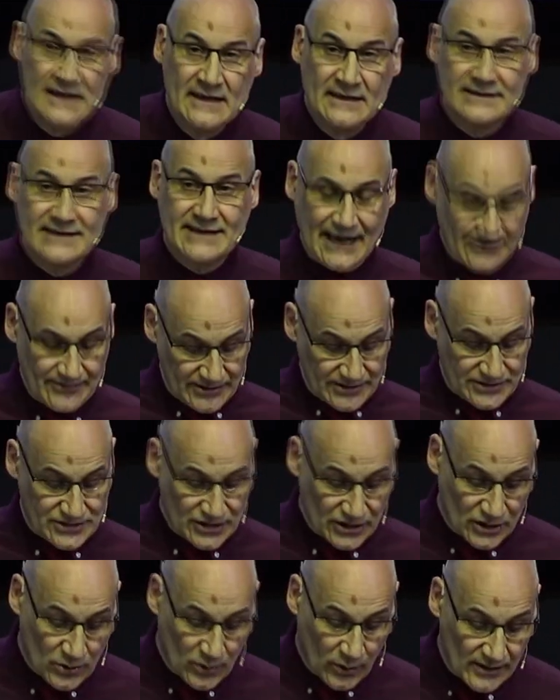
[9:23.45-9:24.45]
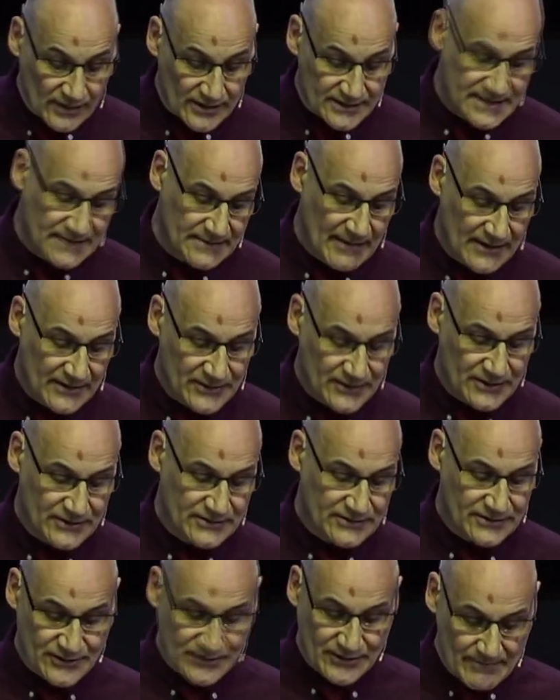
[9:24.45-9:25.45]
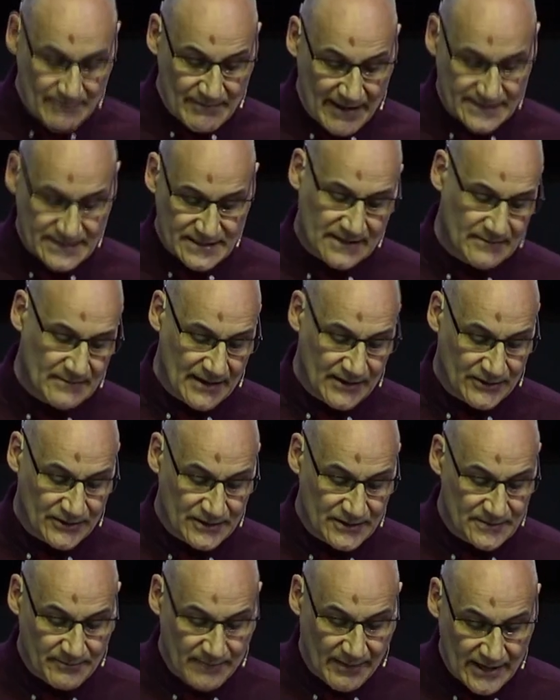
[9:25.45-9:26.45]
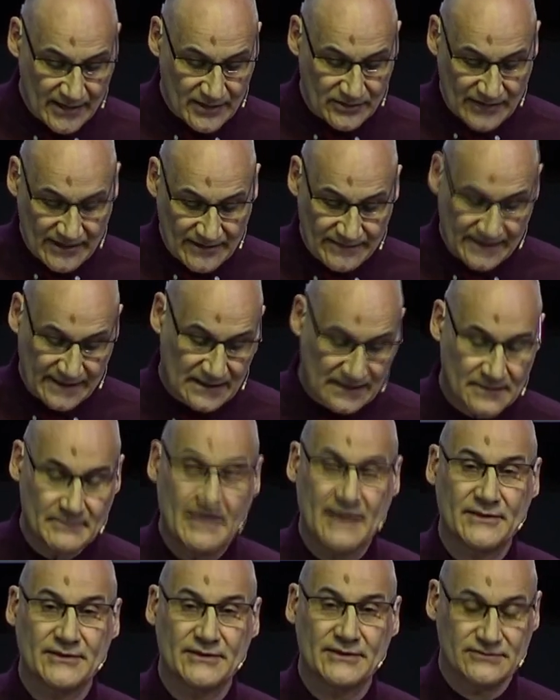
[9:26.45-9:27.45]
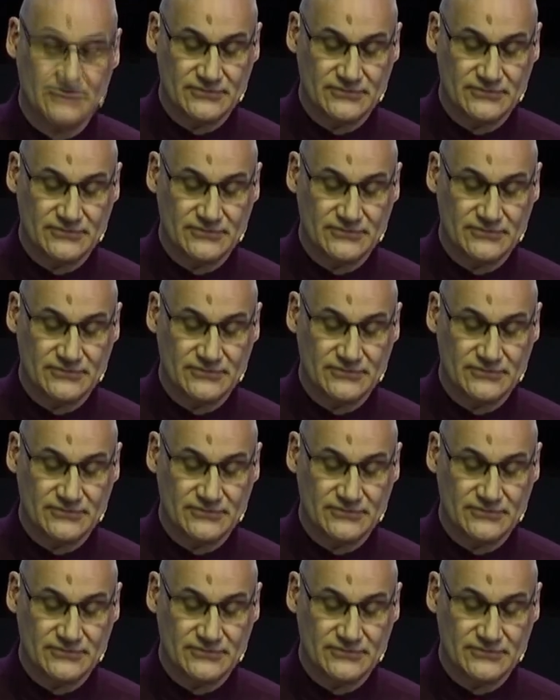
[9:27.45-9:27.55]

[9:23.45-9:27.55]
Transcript: character quality method, thematic method, biographical method,